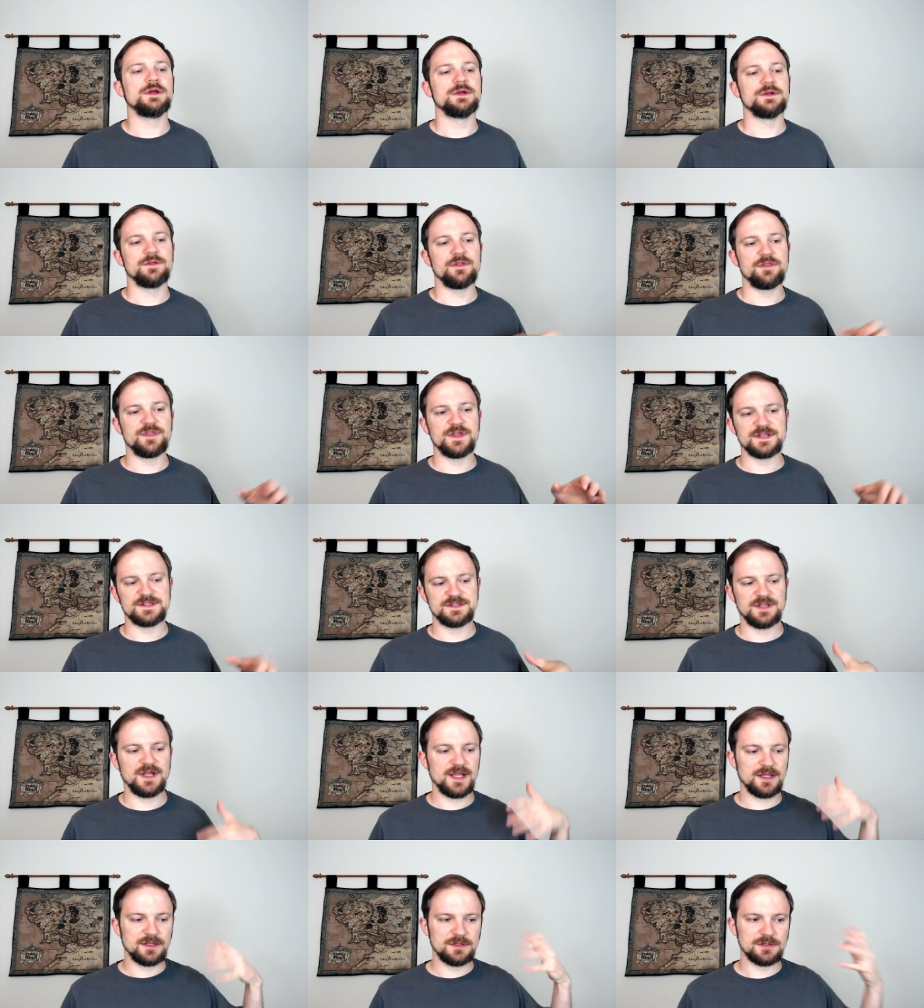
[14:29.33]
things
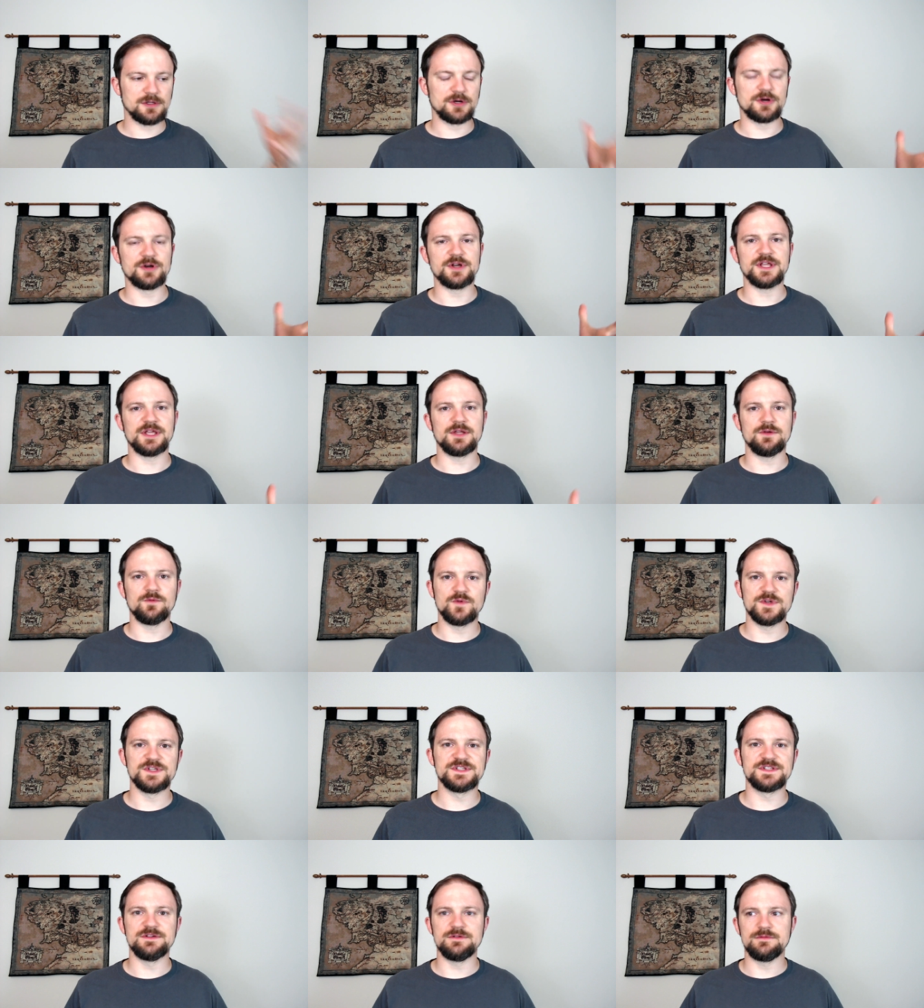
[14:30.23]
like learning and
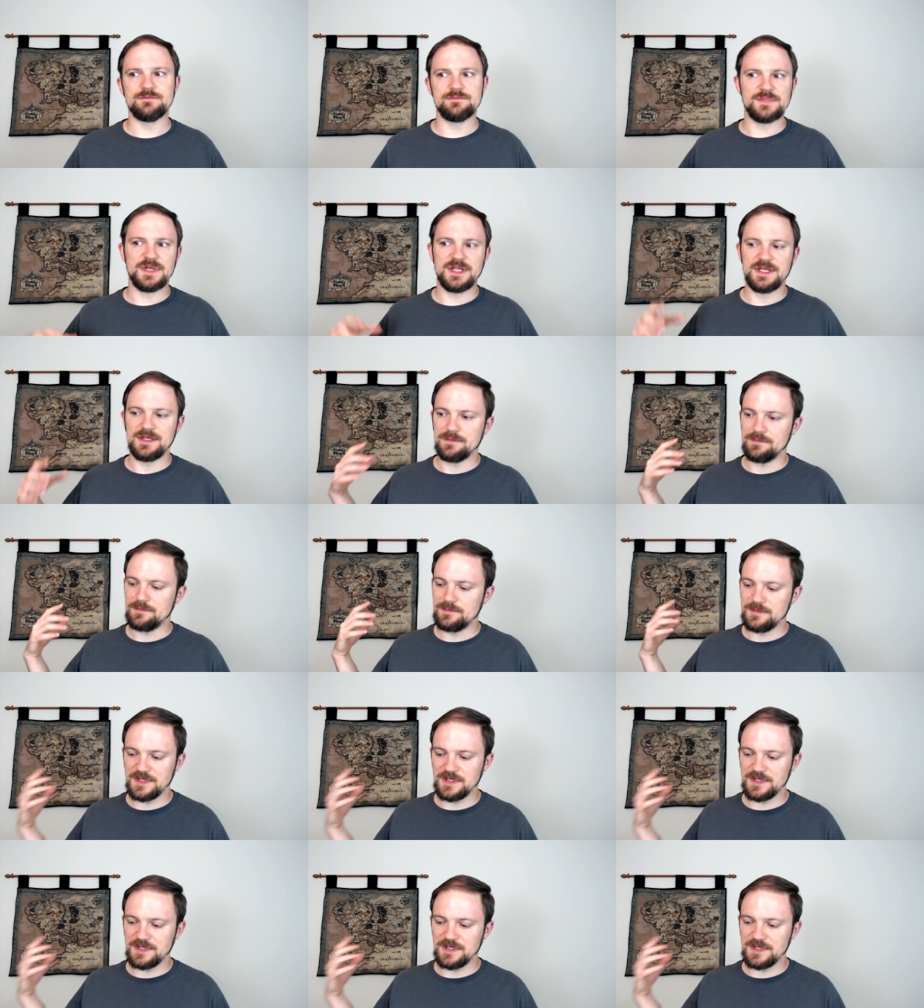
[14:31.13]
wisdom, and,